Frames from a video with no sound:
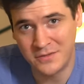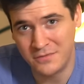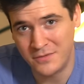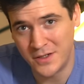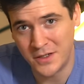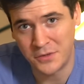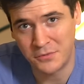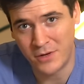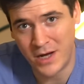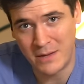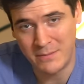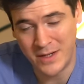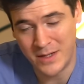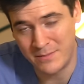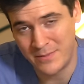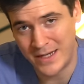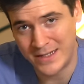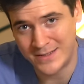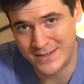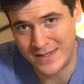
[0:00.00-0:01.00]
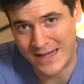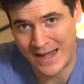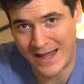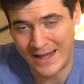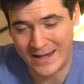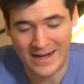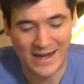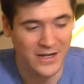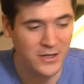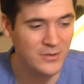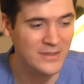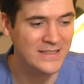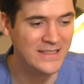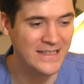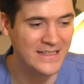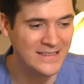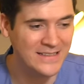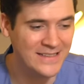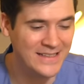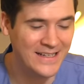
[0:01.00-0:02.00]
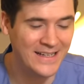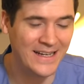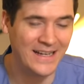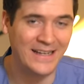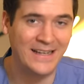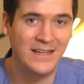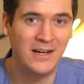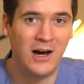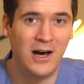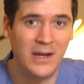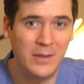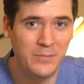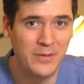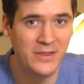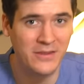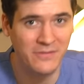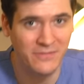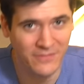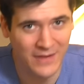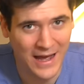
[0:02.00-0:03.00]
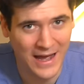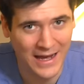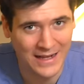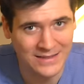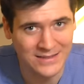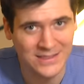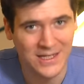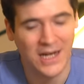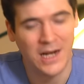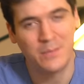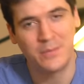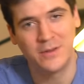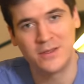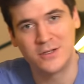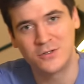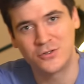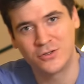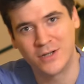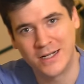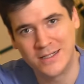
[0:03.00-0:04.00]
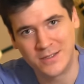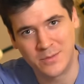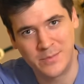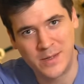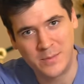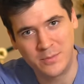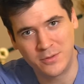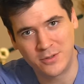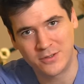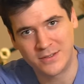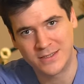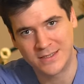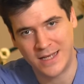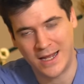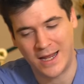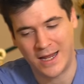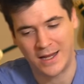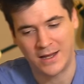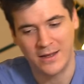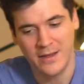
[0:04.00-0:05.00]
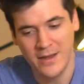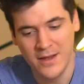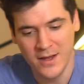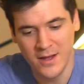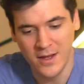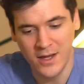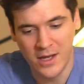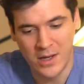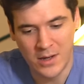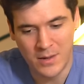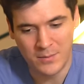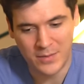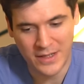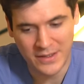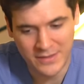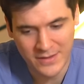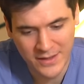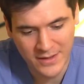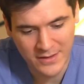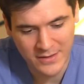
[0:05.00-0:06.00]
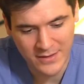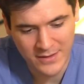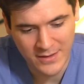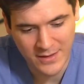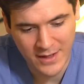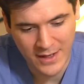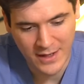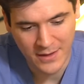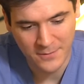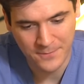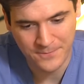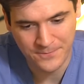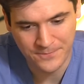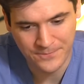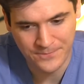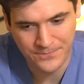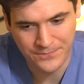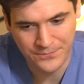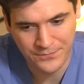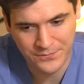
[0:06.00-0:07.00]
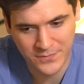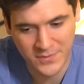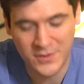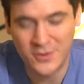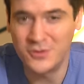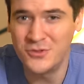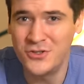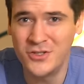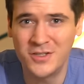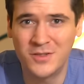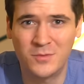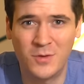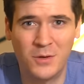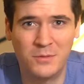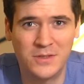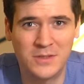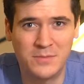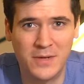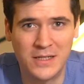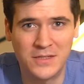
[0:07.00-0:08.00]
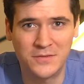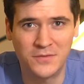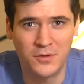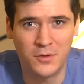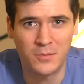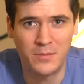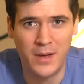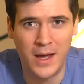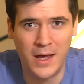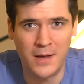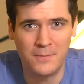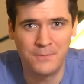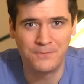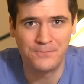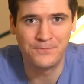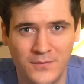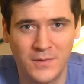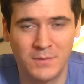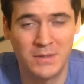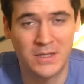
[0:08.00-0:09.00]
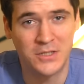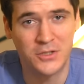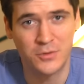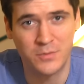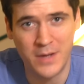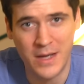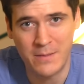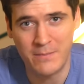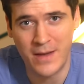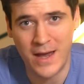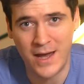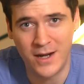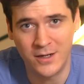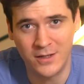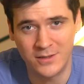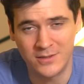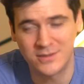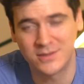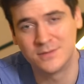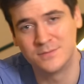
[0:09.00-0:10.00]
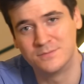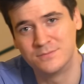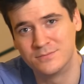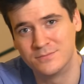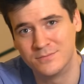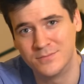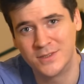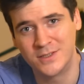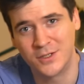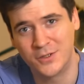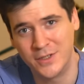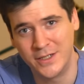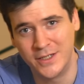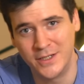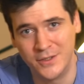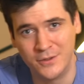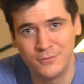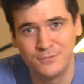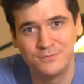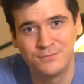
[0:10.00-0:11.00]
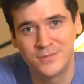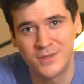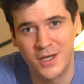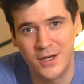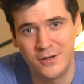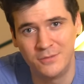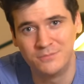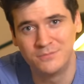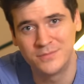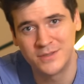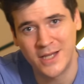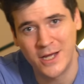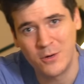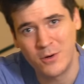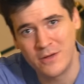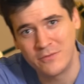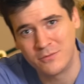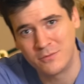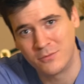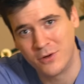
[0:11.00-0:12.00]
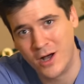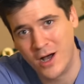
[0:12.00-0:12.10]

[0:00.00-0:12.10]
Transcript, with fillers: to feed a raw meat-based diet, I know it's easy to get caught up in the fads, caught up in the trends that people are saying. But at the end of the day, don't you just want what's best for your pet? Because your pet matters, and so do you. So stay away from